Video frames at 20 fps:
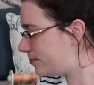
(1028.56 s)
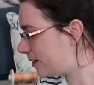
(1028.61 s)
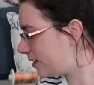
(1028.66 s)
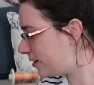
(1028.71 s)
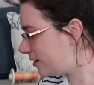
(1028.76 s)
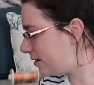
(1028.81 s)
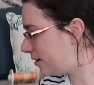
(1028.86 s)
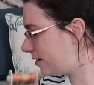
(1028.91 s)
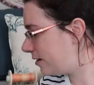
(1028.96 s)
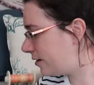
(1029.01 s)
to
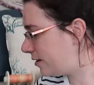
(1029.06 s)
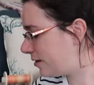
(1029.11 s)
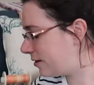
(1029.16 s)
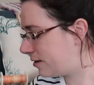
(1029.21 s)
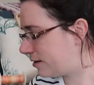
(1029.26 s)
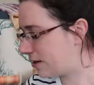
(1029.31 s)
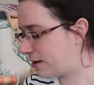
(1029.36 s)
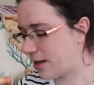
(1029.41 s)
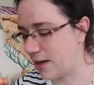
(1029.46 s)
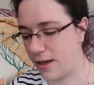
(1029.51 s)
me
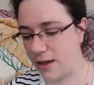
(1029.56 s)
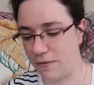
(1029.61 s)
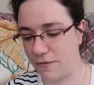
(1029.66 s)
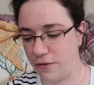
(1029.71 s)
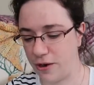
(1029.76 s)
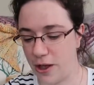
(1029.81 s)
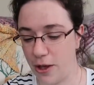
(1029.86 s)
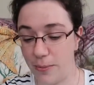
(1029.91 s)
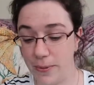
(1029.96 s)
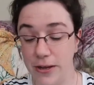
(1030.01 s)

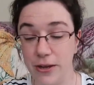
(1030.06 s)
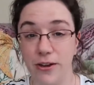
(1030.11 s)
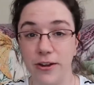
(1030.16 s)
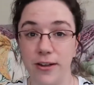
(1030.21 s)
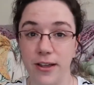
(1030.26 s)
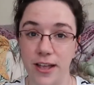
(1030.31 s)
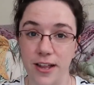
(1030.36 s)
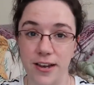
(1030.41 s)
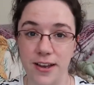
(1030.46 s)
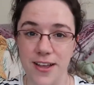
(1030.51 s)
for helping her
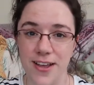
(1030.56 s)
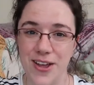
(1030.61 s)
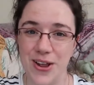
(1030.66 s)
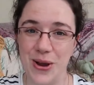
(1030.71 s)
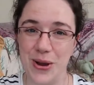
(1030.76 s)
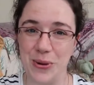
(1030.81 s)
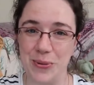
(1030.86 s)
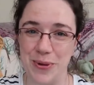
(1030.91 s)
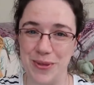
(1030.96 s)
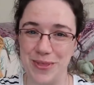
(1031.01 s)
hit for